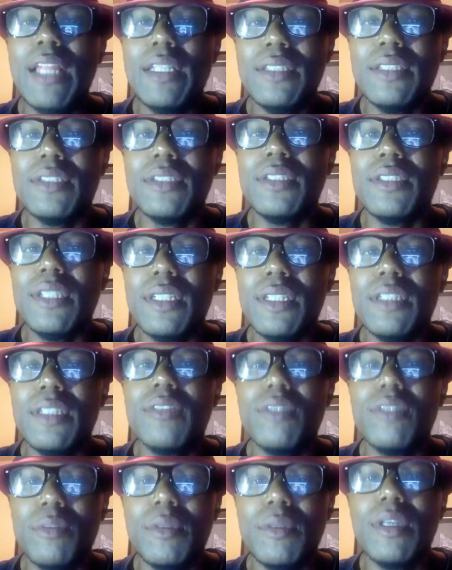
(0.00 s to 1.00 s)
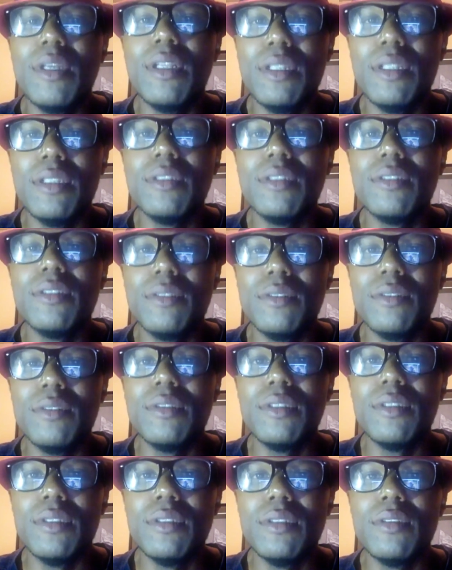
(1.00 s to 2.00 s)
that's actually how a lot of
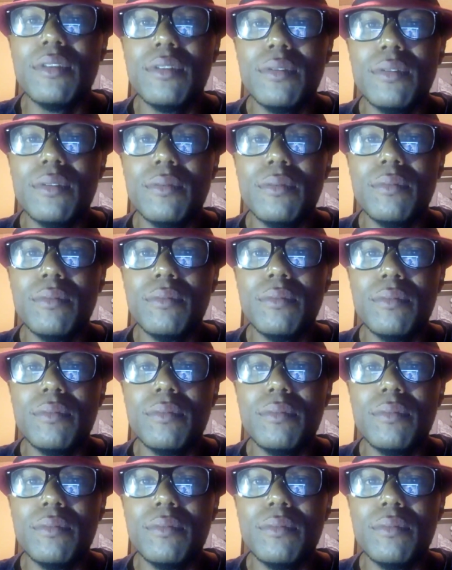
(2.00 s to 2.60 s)
professional mixes are